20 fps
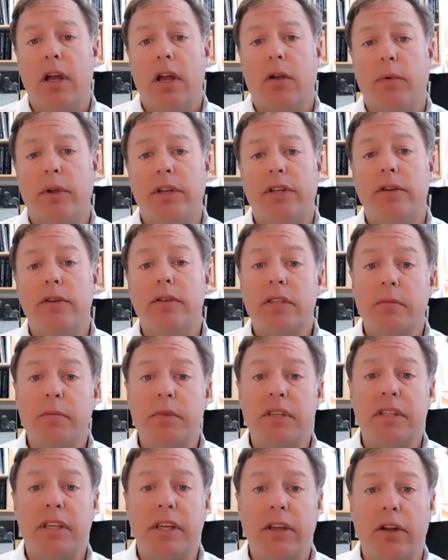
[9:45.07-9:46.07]
reduce the
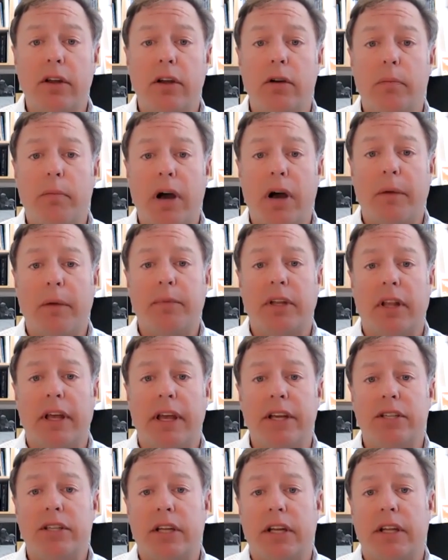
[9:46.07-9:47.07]
mosquito
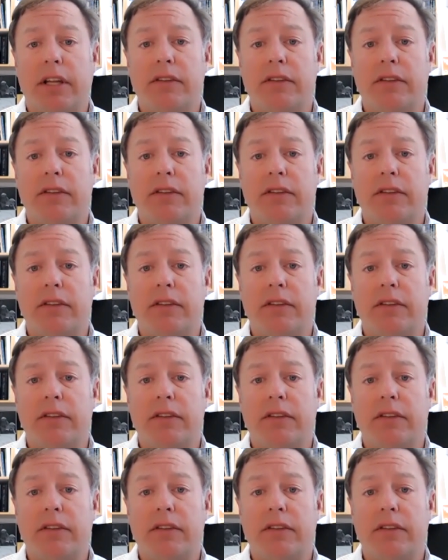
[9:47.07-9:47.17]
population.